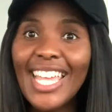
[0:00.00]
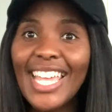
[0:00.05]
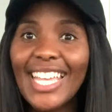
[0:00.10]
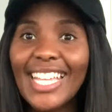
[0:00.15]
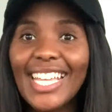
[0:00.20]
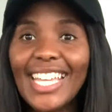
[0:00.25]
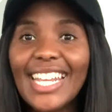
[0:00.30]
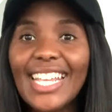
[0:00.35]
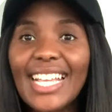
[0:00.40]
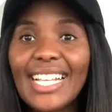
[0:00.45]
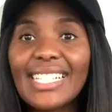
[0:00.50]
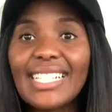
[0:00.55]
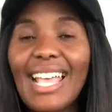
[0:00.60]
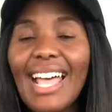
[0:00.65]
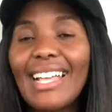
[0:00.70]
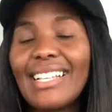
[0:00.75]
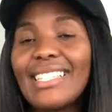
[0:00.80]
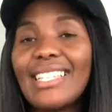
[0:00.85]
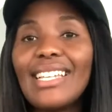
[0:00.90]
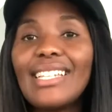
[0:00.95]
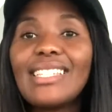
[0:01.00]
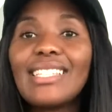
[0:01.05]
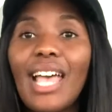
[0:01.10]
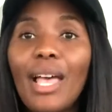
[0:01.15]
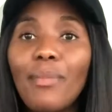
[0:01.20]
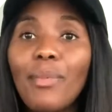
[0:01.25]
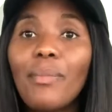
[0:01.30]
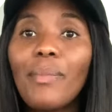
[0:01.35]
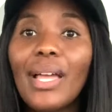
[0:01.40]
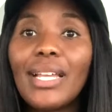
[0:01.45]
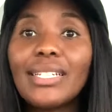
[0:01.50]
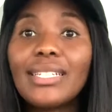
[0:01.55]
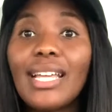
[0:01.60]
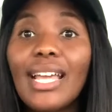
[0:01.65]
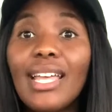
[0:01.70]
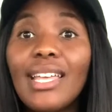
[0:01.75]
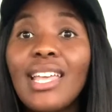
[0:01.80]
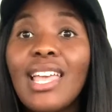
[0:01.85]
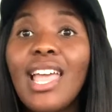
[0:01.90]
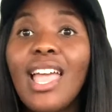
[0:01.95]
getting excited, Cyber
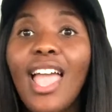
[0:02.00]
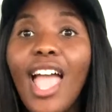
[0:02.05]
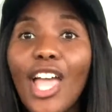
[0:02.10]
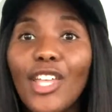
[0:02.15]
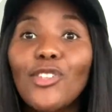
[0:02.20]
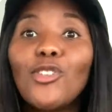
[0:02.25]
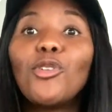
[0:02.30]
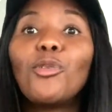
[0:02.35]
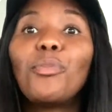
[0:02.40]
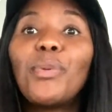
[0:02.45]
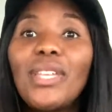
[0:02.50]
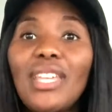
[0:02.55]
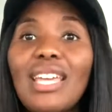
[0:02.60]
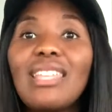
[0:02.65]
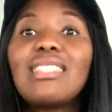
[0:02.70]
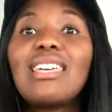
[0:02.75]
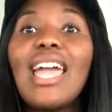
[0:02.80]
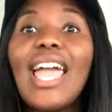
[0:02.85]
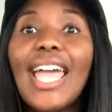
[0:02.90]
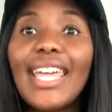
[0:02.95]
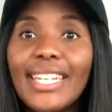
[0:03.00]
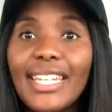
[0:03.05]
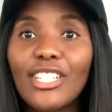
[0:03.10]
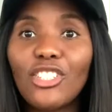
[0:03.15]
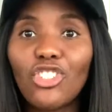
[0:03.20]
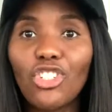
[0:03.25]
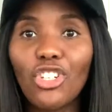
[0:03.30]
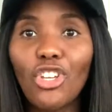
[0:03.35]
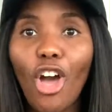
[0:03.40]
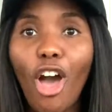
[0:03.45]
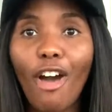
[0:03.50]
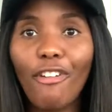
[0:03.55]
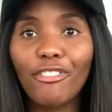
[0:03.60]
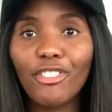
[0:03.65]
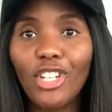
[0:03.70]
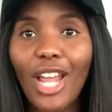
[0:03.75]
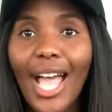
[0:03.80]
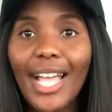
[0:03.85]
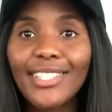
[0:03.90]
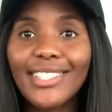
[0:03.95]
Monday, and you'll be in the energy
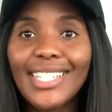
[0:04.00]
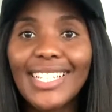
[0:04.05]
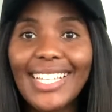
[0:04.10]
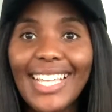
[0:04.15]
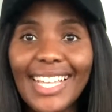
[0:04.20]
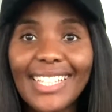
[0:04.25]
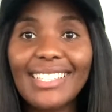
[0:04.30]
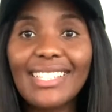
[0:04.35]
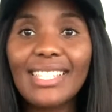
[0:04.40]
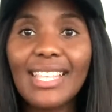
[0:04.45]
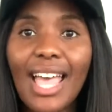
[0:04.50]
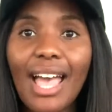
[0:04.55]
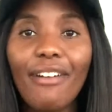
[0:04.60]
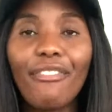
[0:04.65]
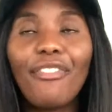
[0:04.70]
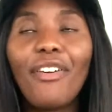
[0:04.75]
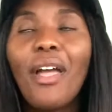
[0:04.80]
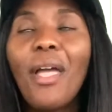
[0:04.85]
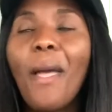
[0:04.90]
of trying to get stuff.